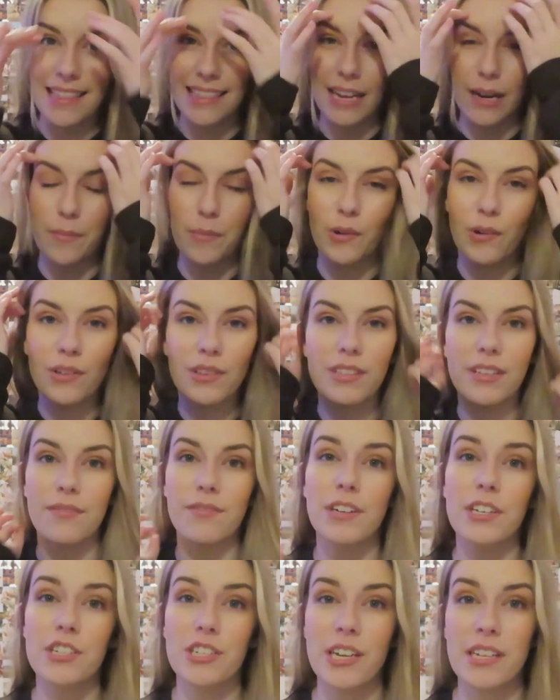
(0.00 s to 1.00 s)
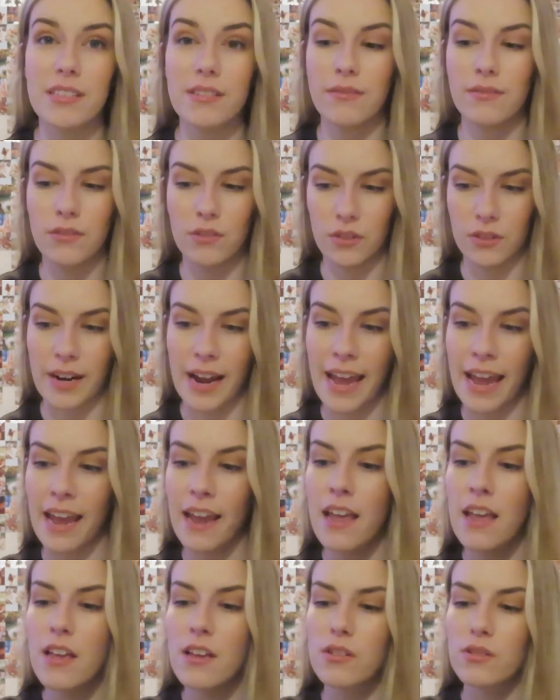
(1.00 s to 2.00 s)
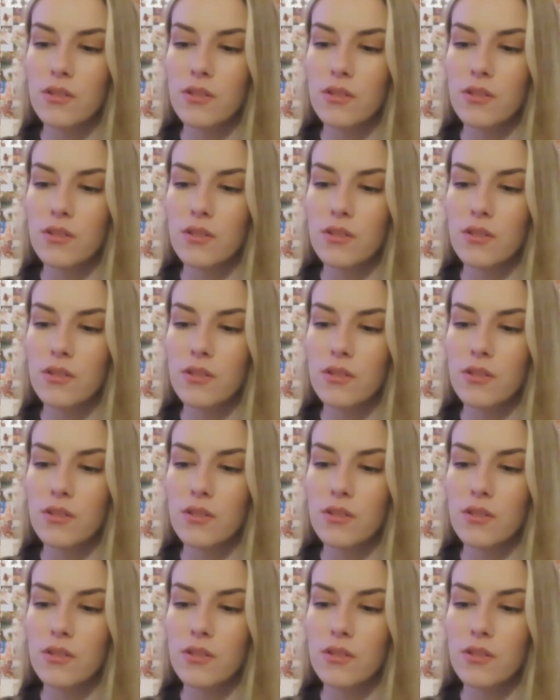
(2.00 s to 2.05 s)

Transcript: and they're both different shades of gray.